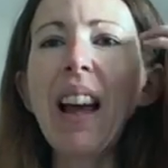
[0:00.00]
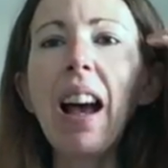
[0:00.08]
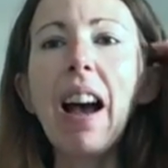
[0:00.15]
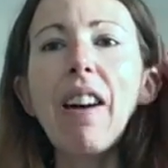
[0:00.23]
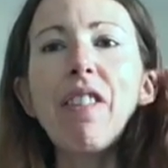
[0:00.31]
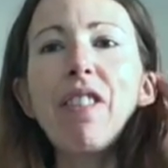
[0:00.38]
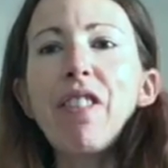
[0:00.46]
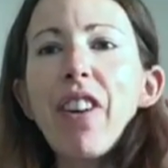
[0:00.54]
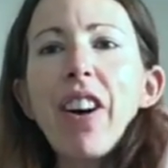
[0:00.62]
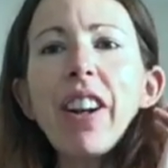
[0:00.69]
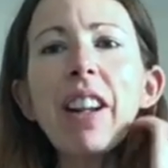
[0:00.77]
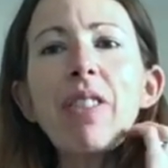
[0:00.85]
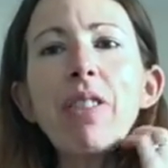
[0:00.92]
Have
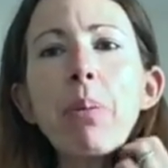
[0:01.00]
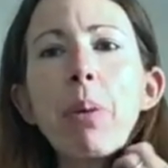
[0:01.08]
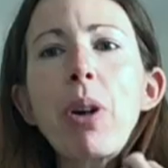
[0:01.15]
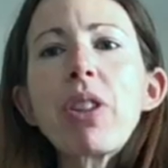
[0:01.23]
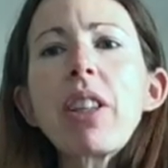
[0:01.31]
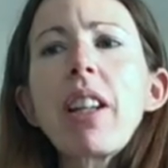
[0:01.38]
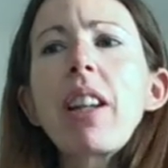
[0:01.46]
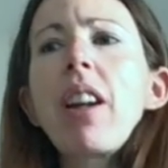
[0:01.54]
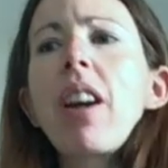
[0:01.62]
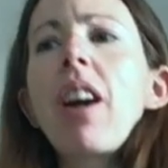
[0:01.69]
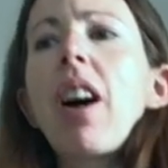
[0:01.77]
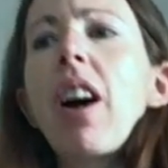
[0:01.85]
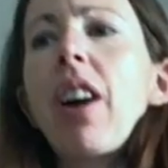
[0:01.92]
fun, everybody,
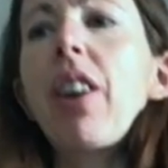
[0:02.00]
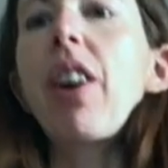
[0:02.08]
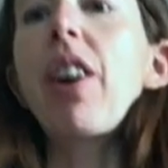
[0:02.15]
and I